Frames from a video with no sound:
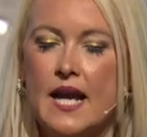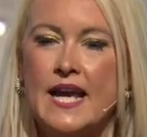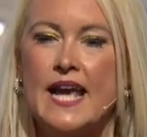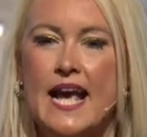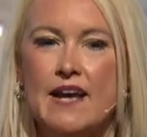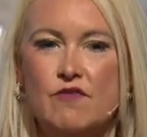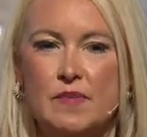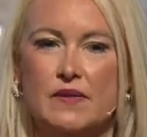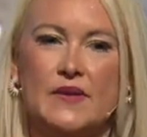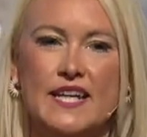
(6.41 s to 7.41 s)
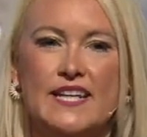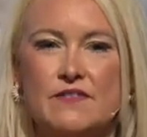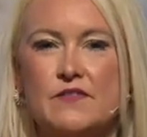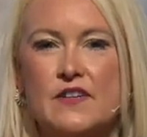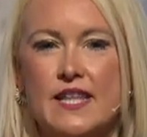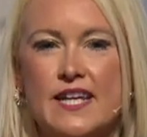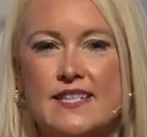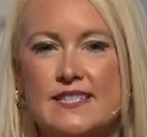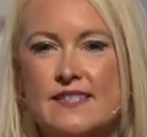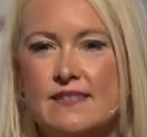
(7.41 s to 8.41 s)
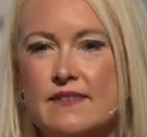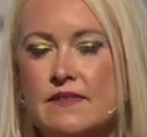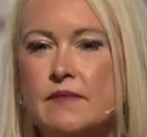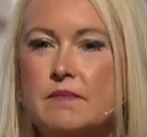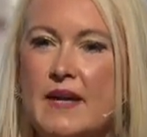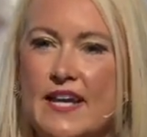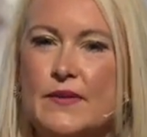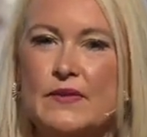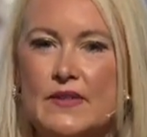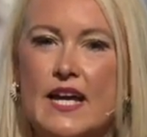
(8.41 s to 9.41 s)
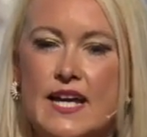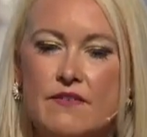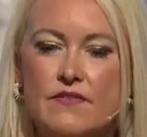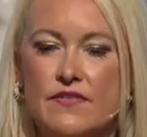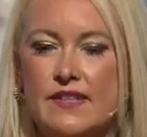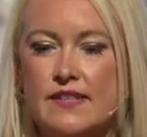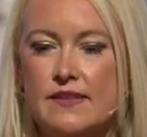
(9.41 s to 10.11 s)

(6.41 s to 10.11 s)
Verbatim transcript: I have been waiting for this my whole life.